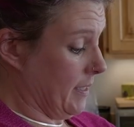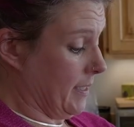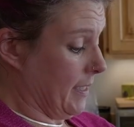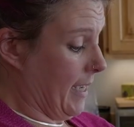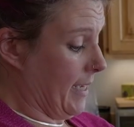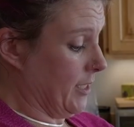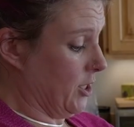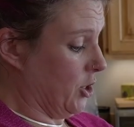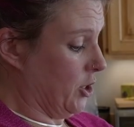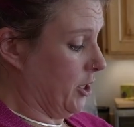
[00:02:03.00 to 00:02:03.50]
this
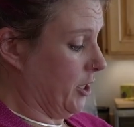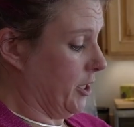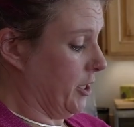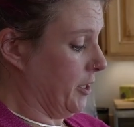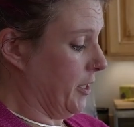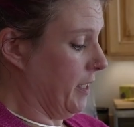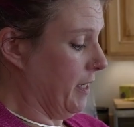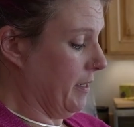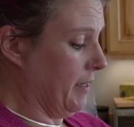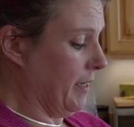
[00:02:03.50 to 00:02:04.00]
last
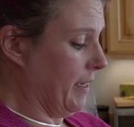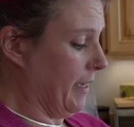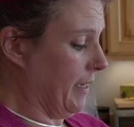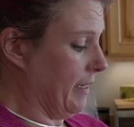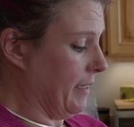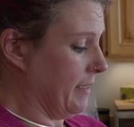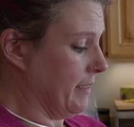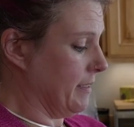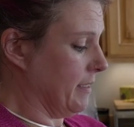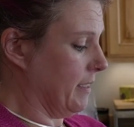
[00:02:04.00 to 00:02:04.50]
year,
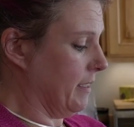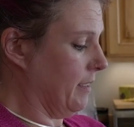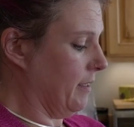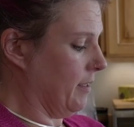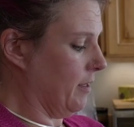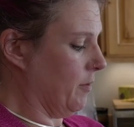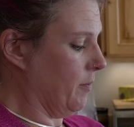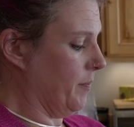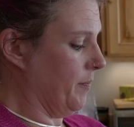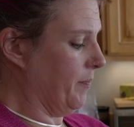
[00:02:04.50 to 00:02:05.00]
and
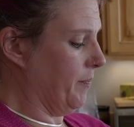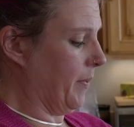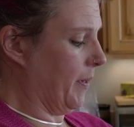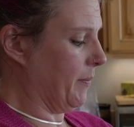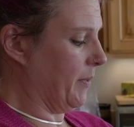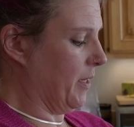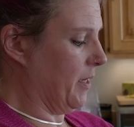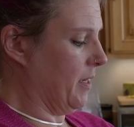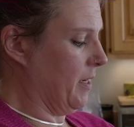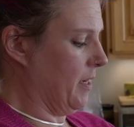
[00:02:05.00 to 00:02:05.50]
oh,
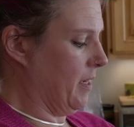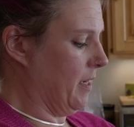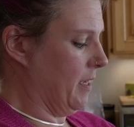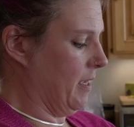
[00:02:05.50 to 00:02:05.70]
bummer.